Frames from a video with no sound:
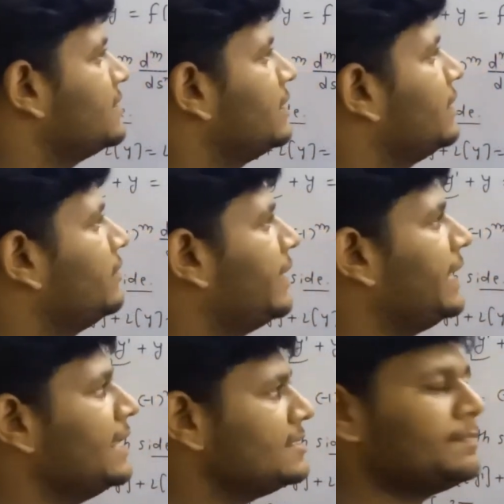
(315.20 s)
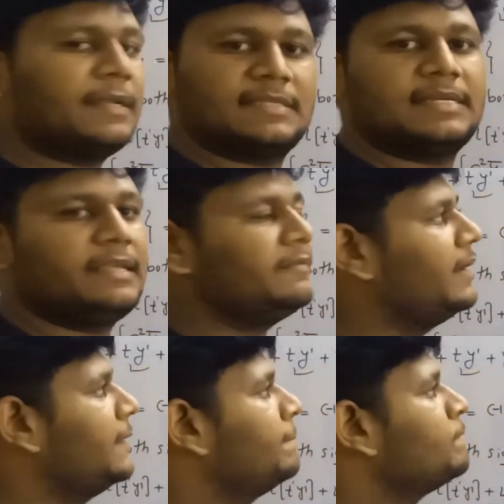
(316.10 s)
y dash plus t
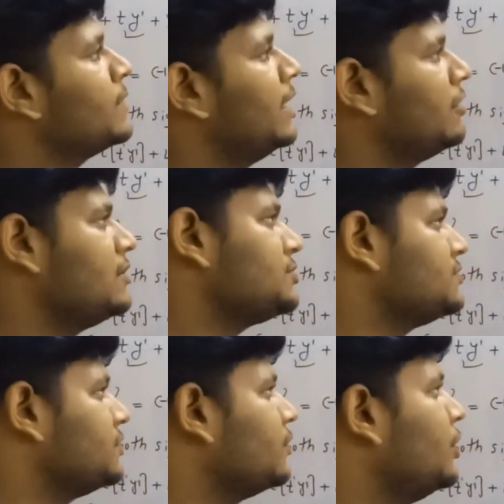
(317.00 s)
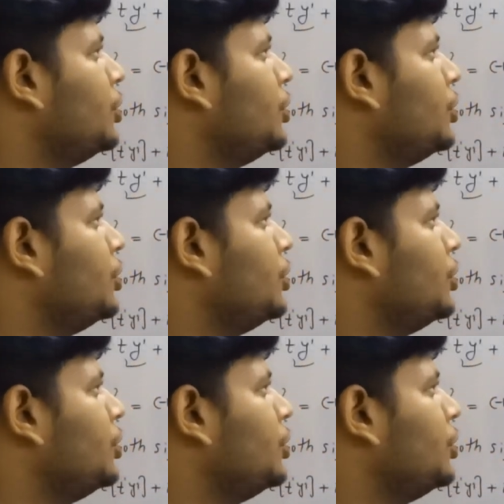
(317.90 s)
y equals to 0.